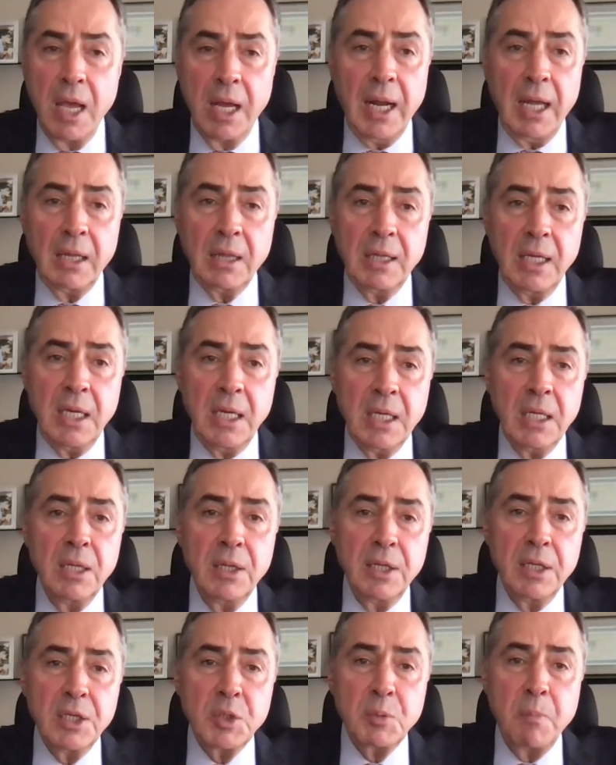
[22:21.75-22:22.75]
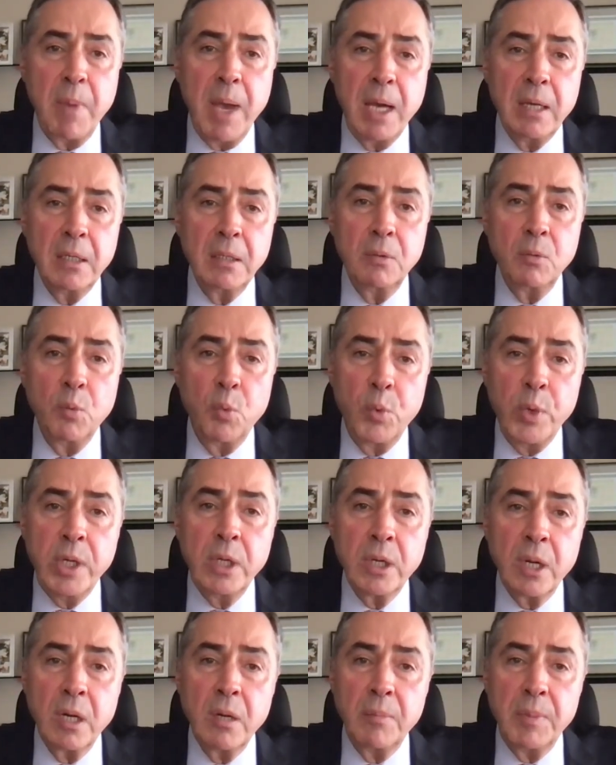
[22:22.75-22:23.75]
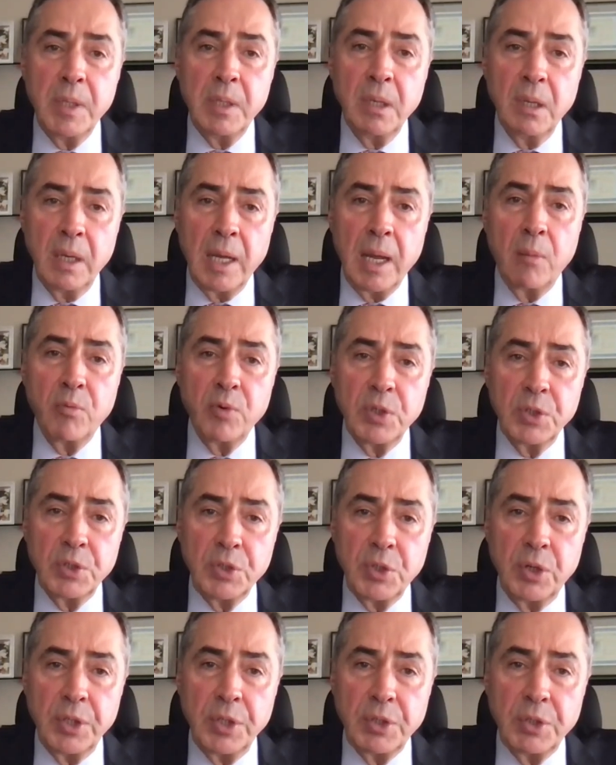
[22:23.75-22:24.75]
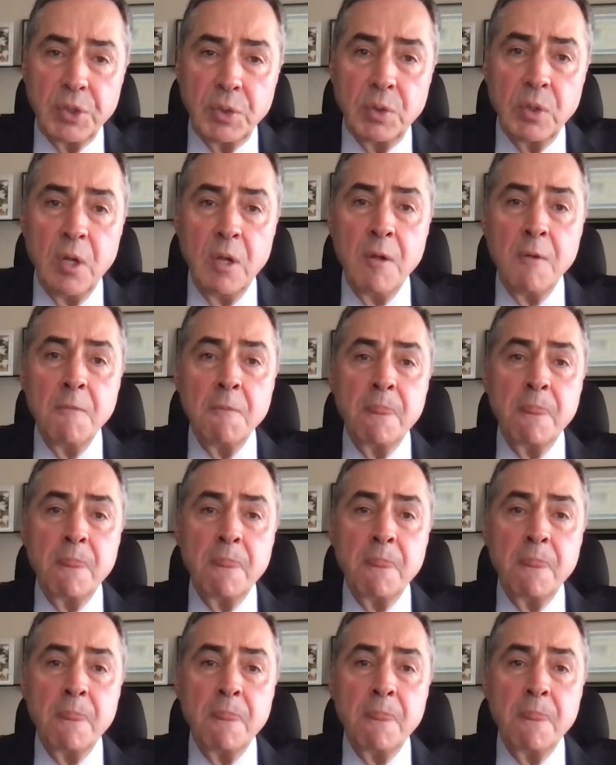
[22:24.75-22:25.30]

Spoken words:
And I think in this matter, we are going to be the laboratory too.